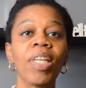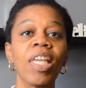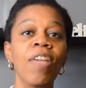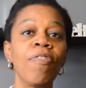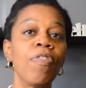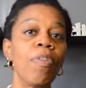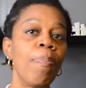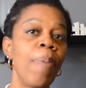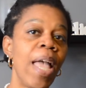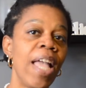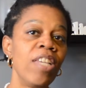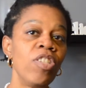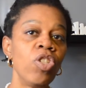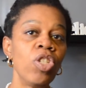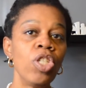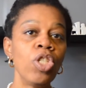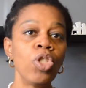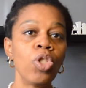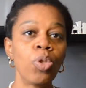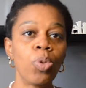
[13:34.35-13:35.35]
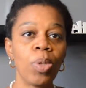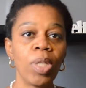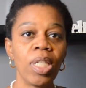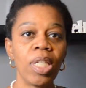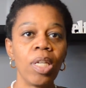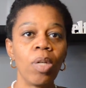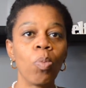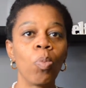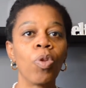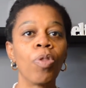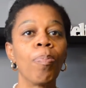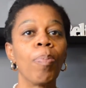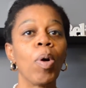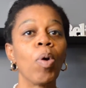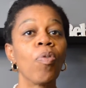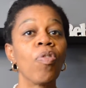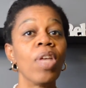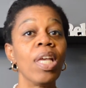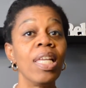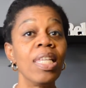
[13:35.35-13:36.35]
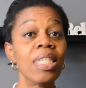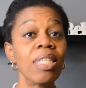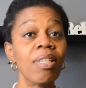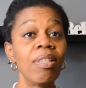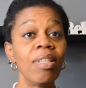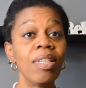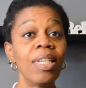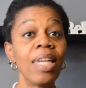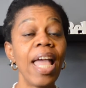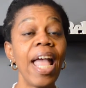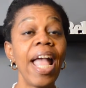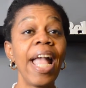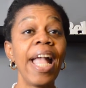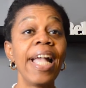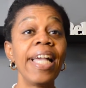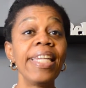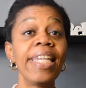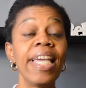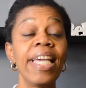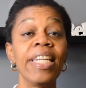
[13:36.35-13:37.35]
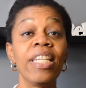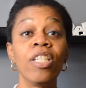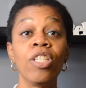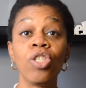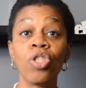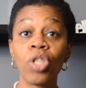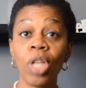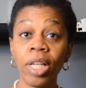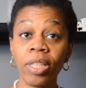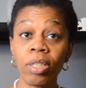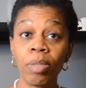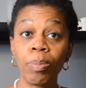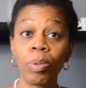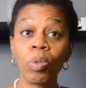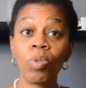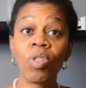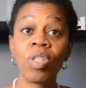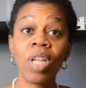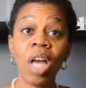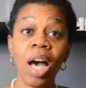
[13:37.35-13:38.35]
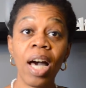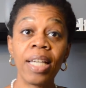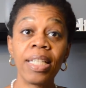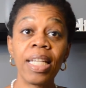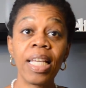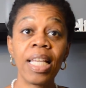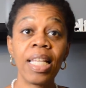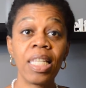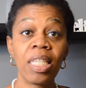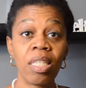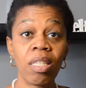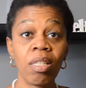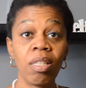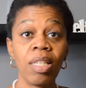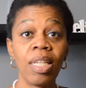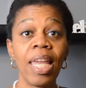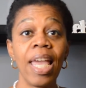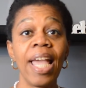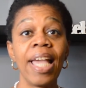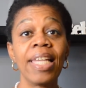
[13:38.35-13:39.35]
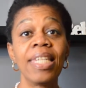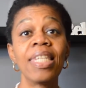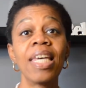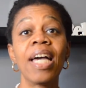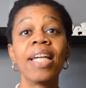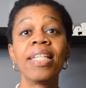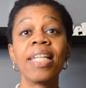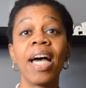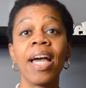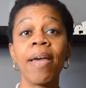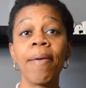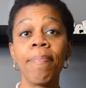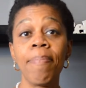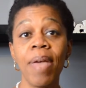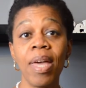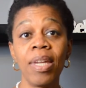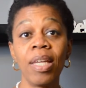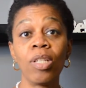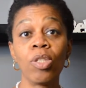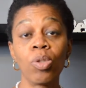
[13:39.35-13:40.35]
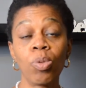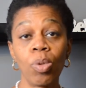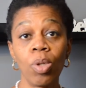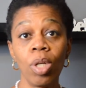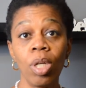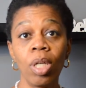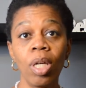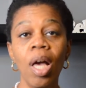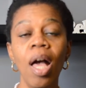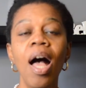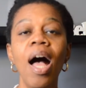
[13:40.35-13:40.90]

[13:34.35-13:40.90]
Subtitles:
if the patient is treated with both insulin and an injectable non-insulin anti-diabetic drug,